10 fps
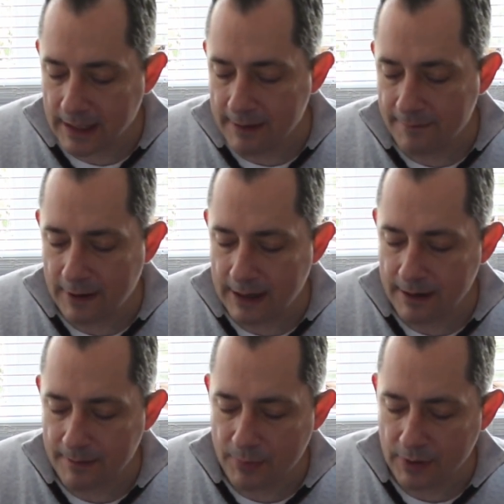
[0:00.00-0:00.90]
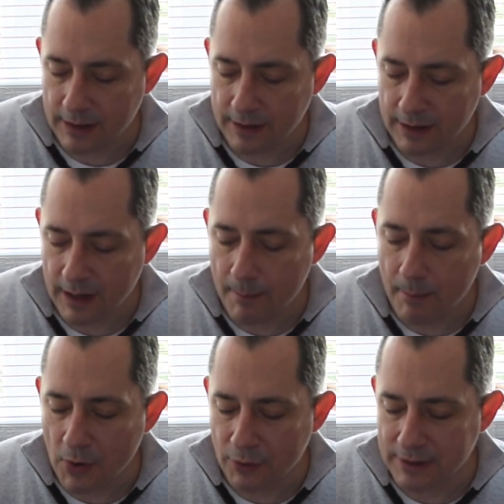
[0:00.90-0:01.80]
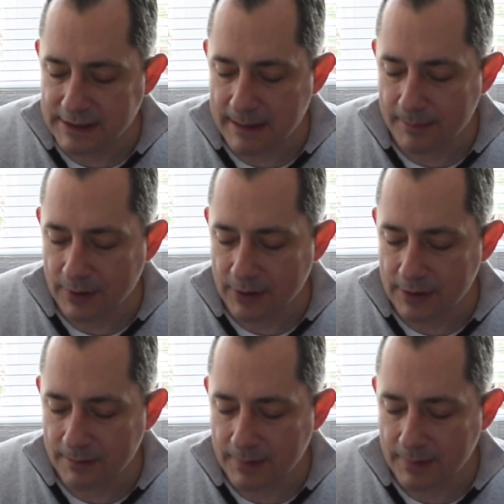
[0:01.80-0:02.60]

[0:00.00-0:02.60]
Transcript: if I put a moderate tempo,